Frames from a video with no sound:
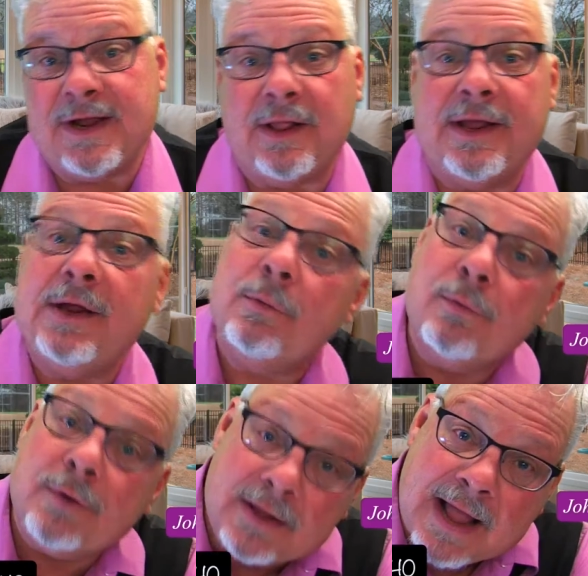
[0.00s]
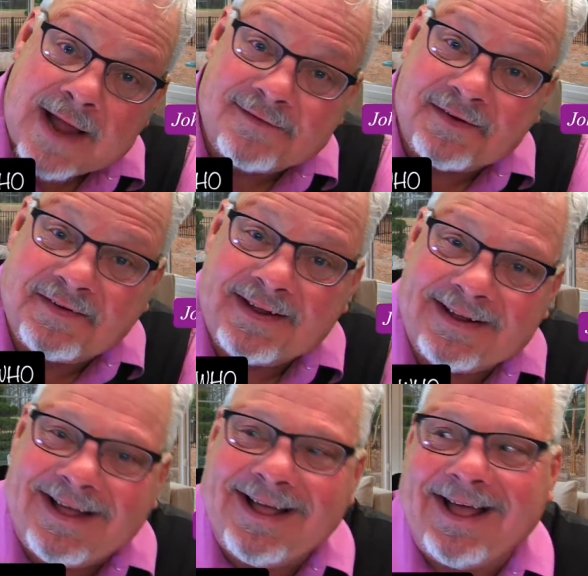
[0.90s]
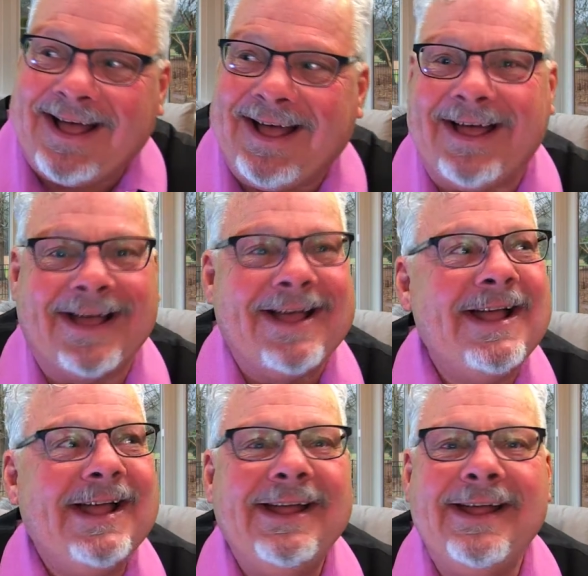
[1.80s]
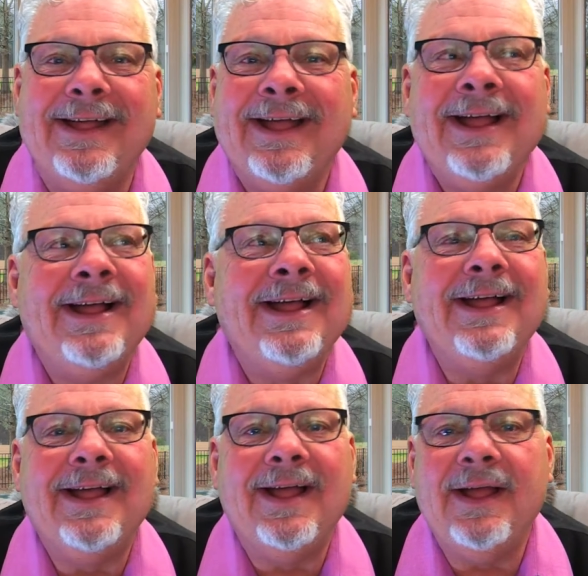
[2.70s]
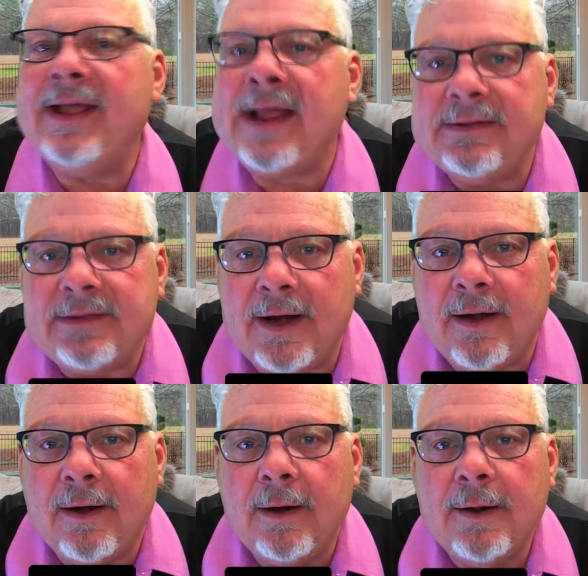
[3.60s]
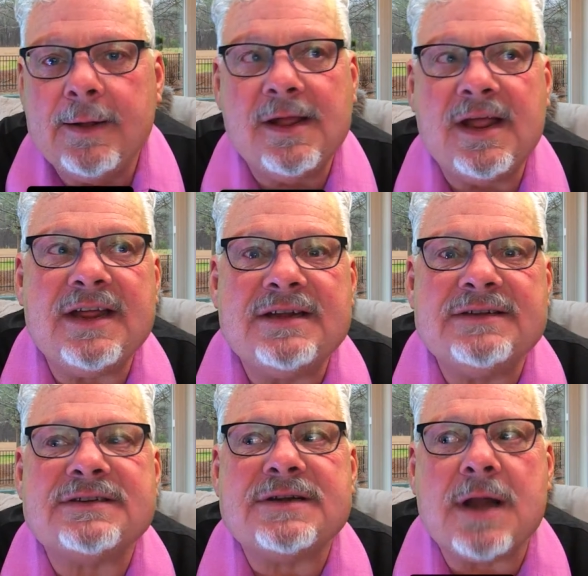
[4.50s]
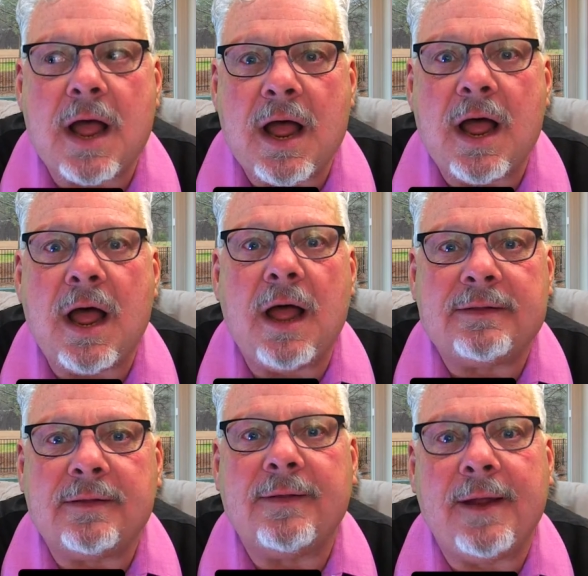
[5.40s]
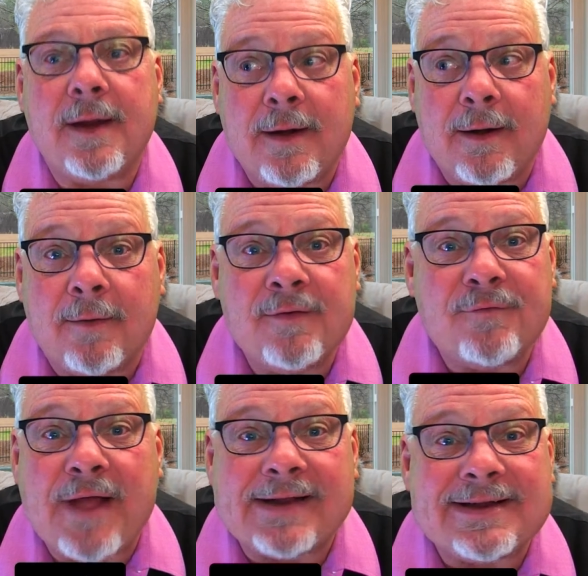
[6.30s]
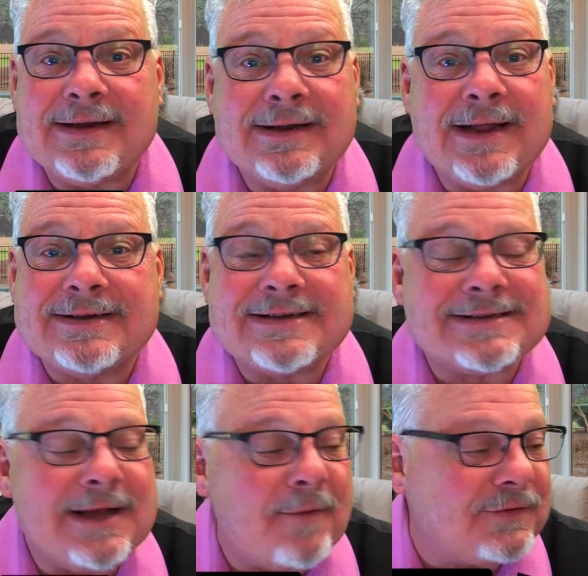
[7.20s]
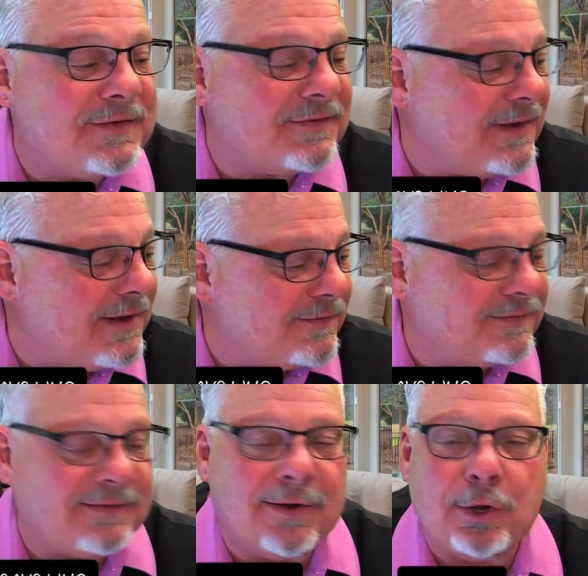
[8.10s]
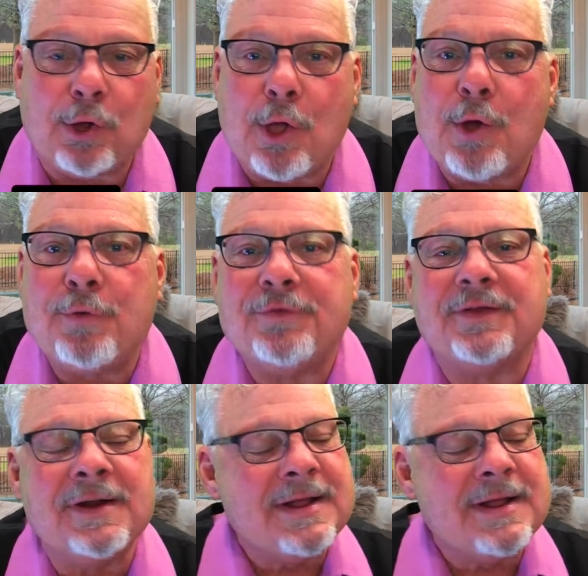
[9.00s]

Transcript: till he realizes he ain't there. He's not there. In fact, he just left his clothes